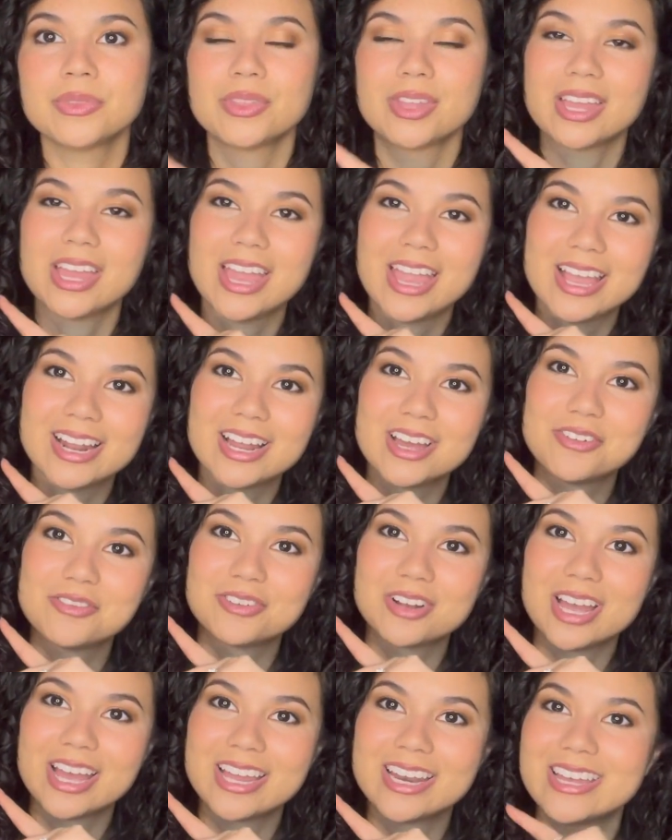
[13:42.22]
And I
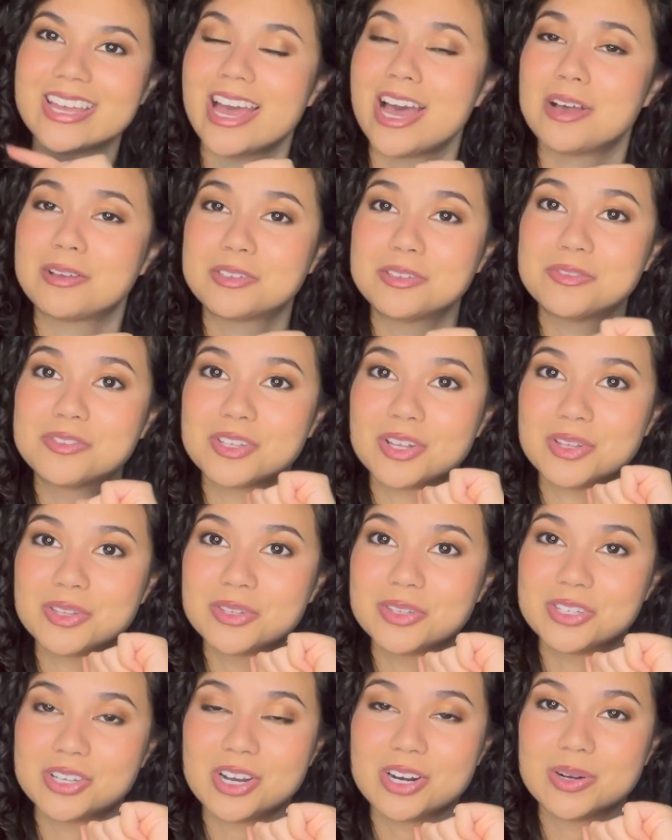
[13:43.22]
read House of Salt and
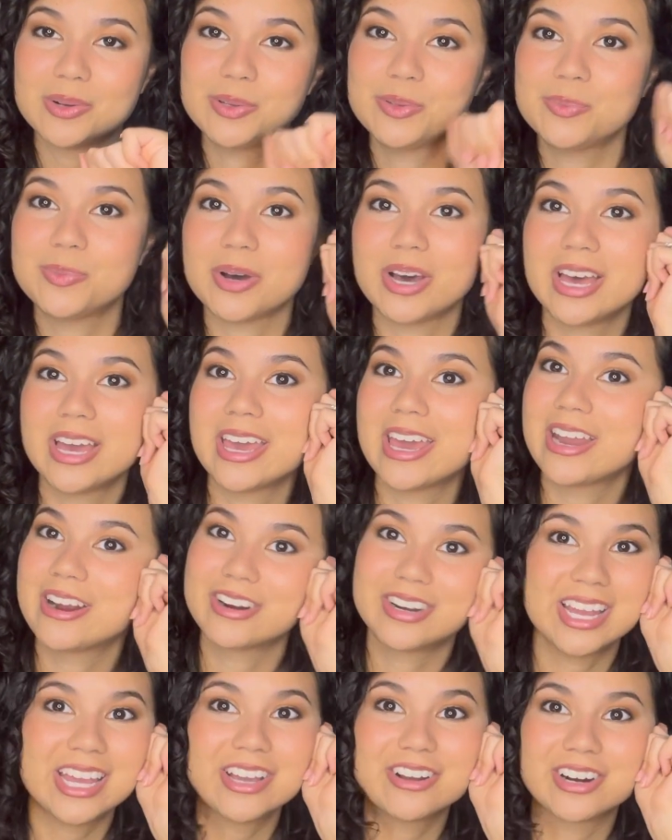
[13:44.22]
Sorrows by
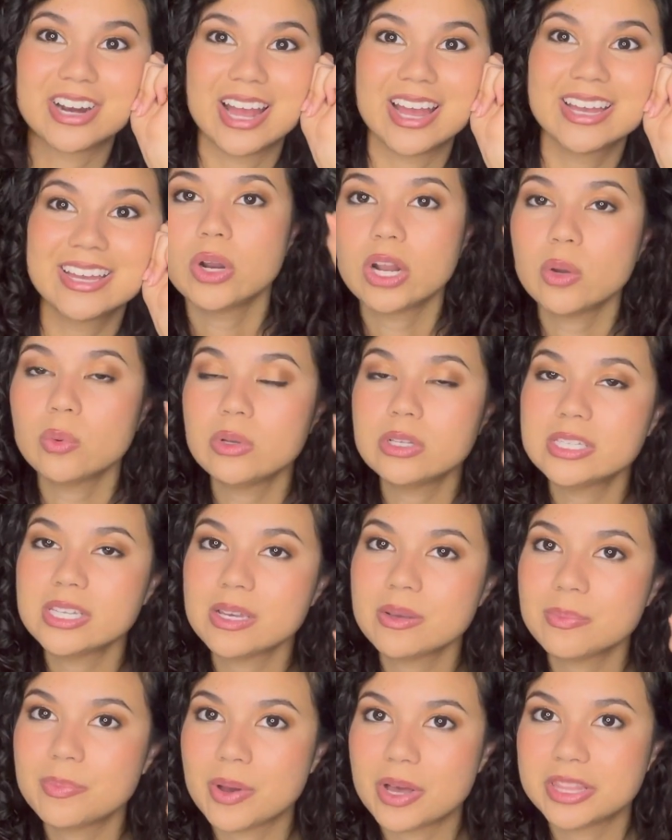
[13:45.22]
Erin A. Craig. What I will say
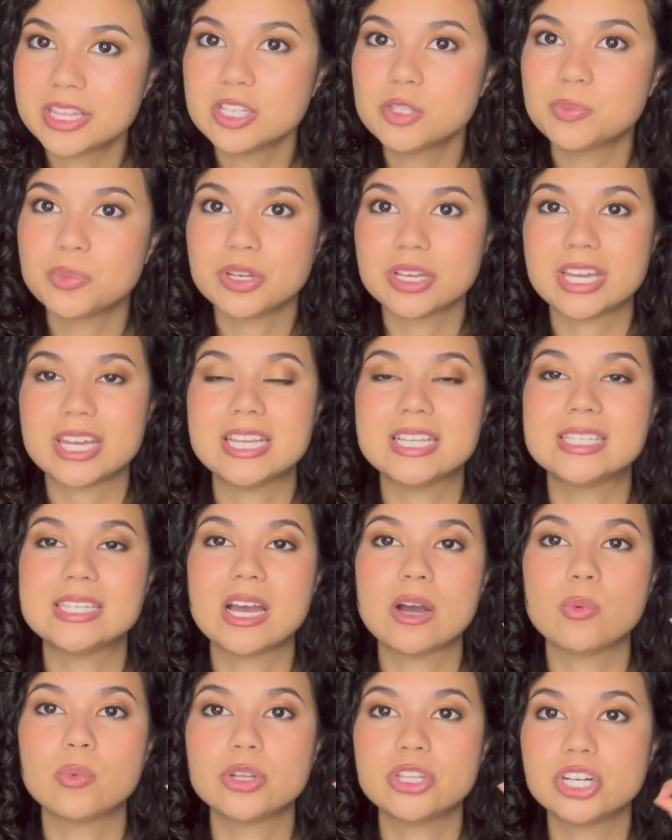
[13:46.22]
about this book is
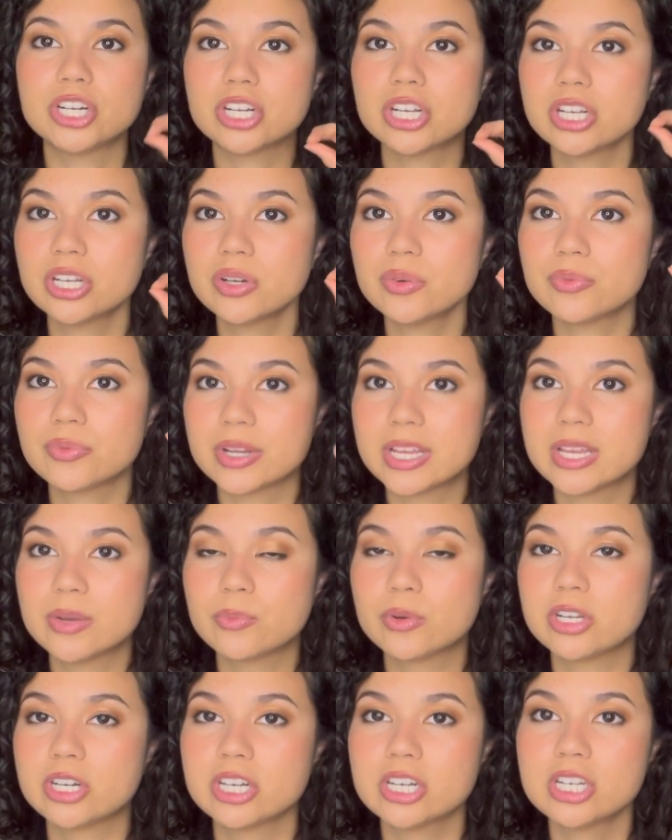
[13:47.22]
that when you're
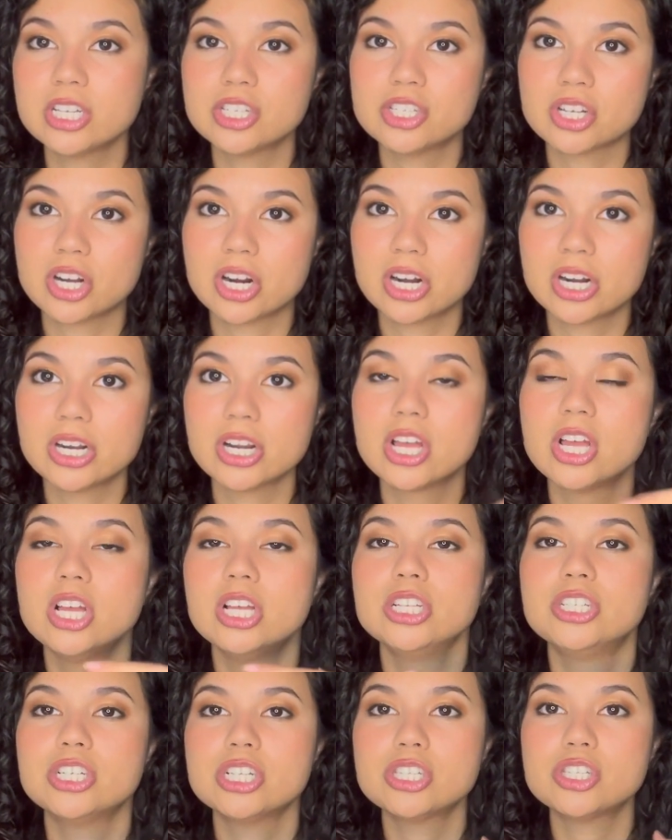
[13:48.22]
gonna start,
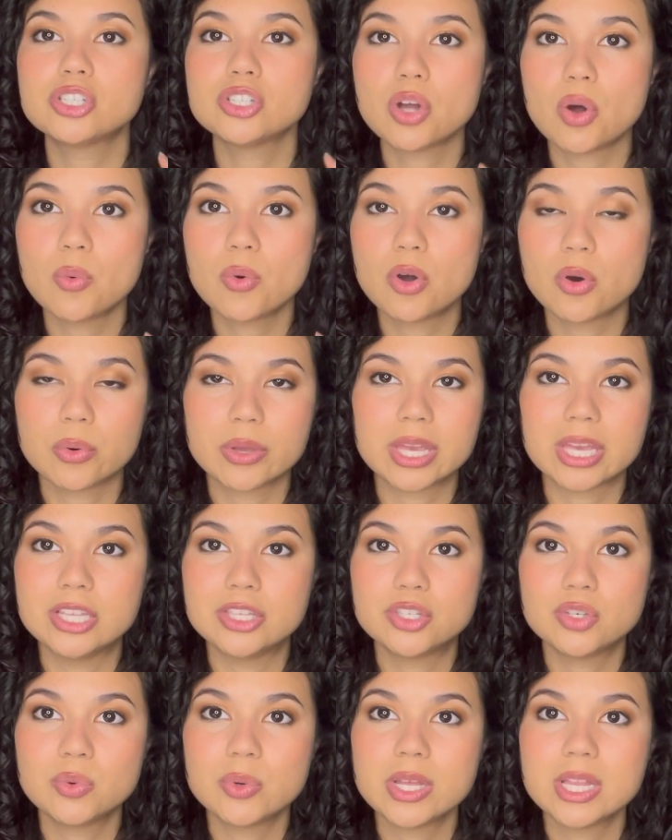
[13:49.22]
just know going
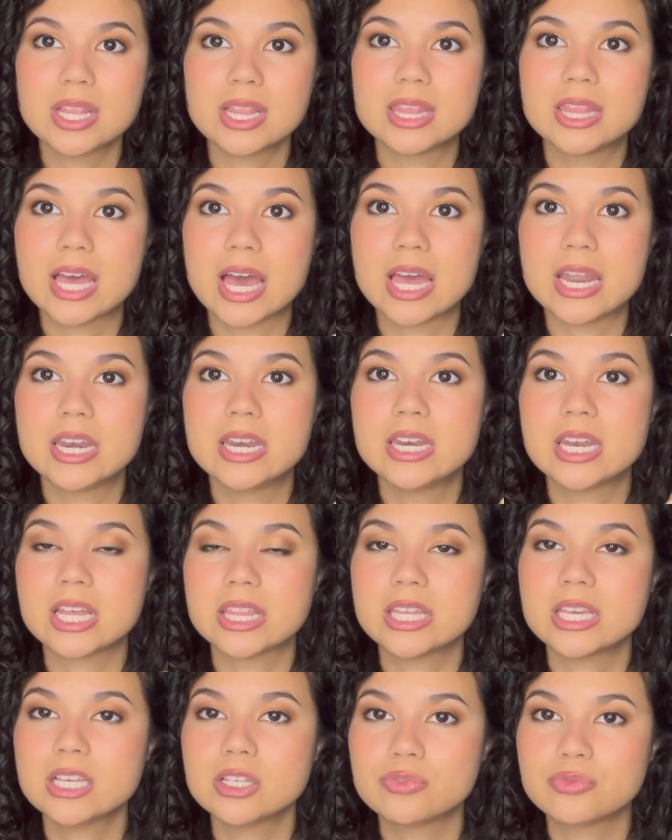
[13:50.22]
into it that
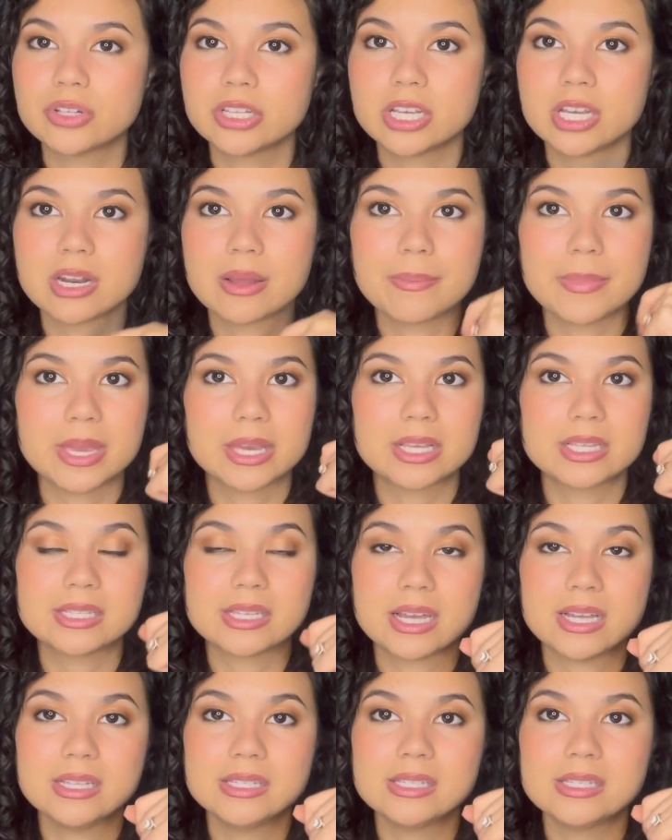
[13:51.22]
nothing is really gonna make
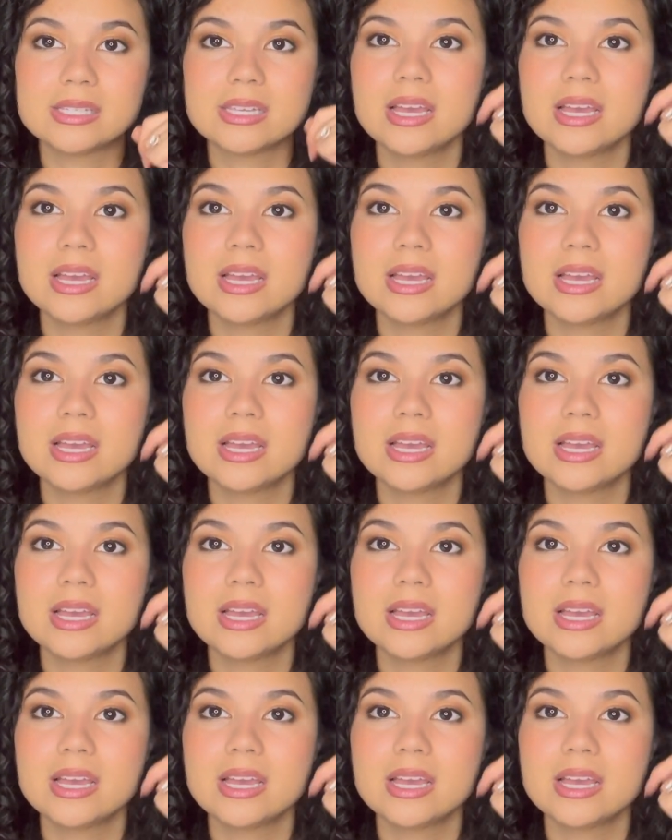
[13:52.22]
sense